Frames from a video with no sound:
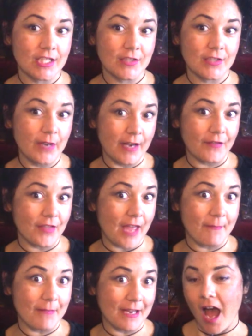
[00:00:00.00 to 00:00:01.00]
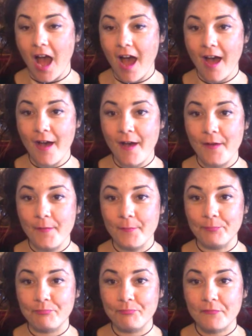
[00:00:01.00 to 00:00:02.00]
Whatever that might be. Um,
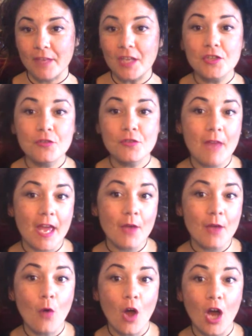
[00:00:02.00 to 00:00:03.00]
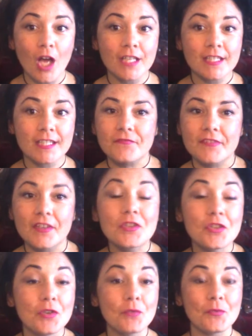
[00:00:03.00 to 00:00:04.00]
you may want
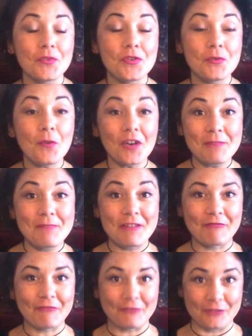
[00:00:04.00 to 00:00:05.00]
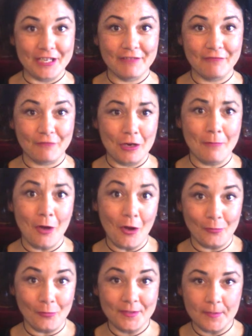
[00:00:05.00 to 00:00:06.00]
you you want to be freed from
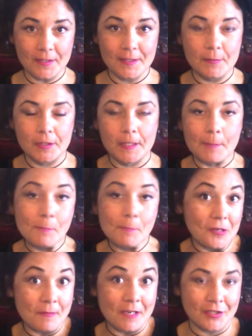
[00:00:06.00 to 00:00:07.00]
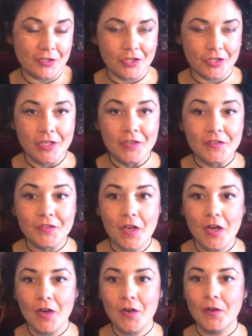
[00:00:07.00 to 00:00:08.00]
all responsibility, pretty much.
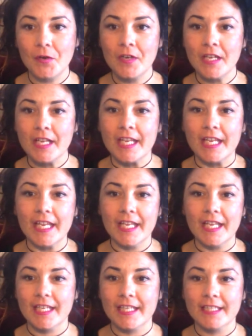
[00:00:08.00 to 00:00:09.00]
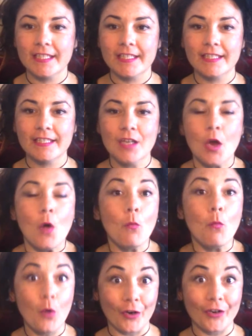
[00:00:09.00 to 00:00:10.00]
So in
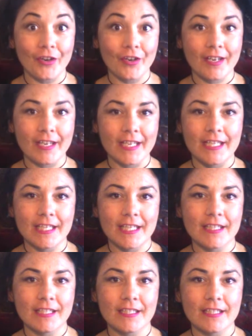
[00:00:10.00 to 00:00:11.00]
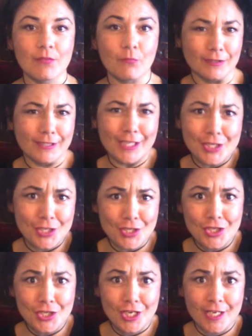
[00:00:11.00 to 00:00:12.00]
work, in
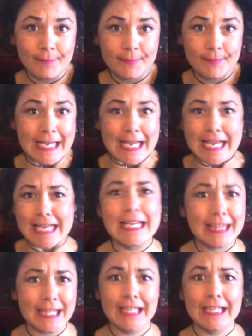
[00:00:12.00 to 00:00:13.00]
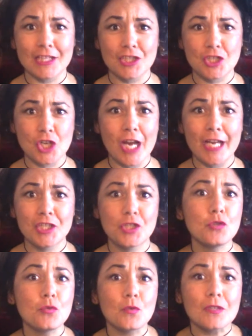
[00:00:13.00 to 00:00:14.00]
relationships, anything that's trying
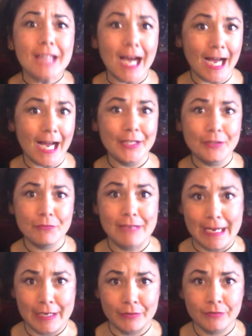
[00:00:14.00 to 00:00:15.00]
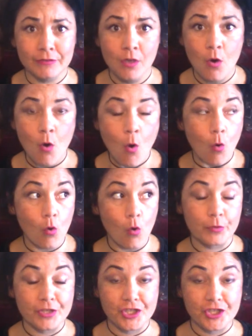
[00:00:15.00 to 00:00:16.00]
to tie you down or
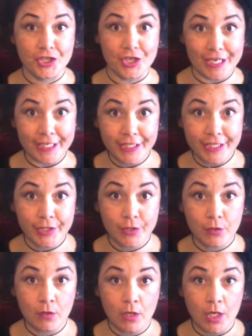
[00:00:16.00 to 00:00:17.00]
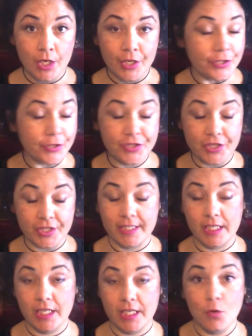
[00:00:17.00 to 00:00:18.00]
restrain you, you're just
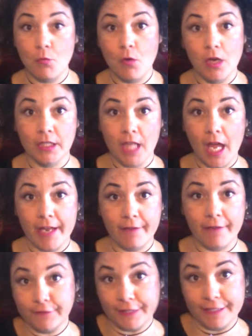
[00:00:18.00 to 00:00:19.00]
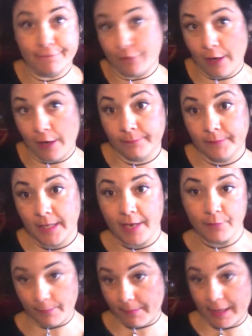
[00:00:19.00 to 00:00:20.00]
gonna want to like flee from
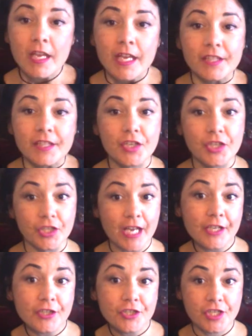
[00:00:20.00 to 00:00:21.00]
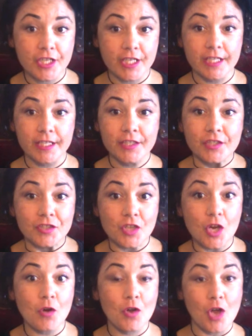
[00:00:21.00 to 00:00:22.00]
and rebel. It's a good energy,
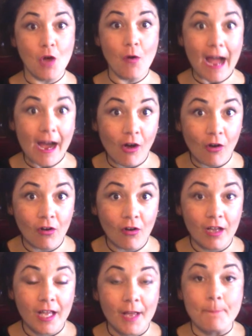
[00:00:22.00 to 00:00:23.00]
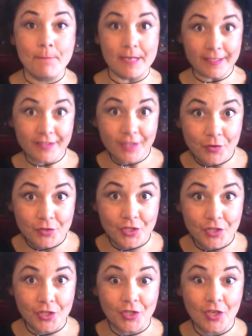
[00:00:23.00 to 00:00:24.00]
so go out, be
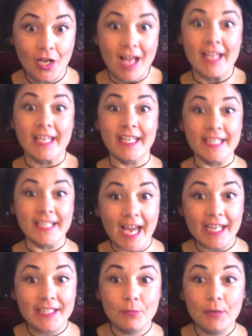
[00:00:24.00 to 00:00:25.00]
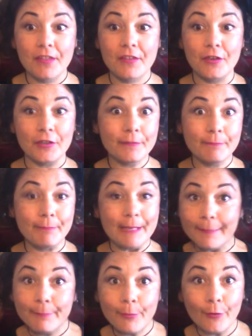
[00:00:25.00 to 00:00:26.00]
social, connect with good
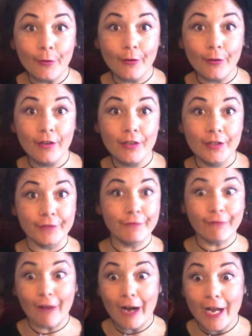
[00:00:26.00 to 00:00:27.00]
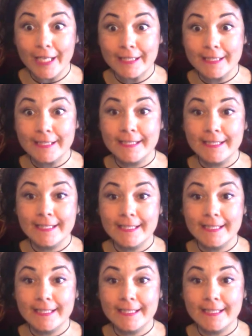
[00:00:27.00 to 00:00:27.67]
people, good friends,